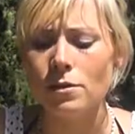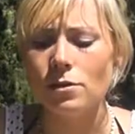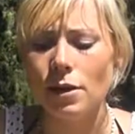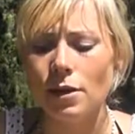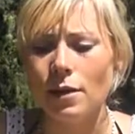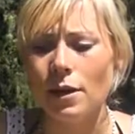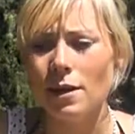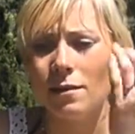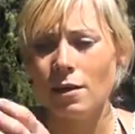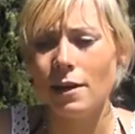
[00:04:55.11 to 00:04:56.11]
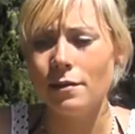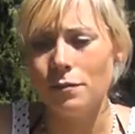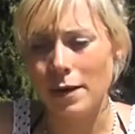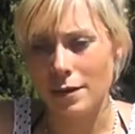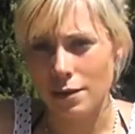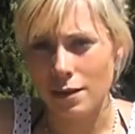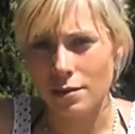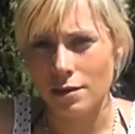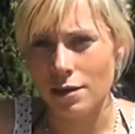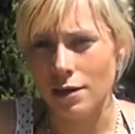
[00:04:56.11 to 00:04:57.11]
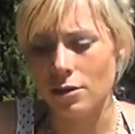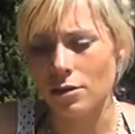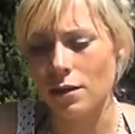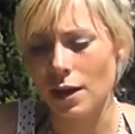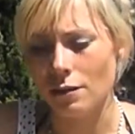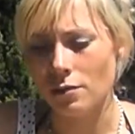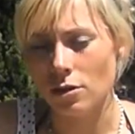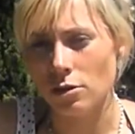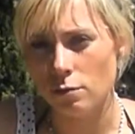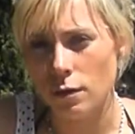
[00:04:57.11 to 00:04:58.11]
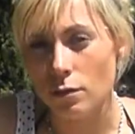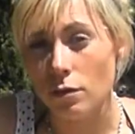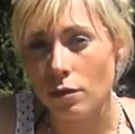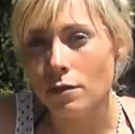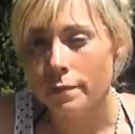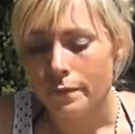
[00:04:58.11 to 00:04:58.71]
so it kind of makes sense that the English are going to have to charge a bit more.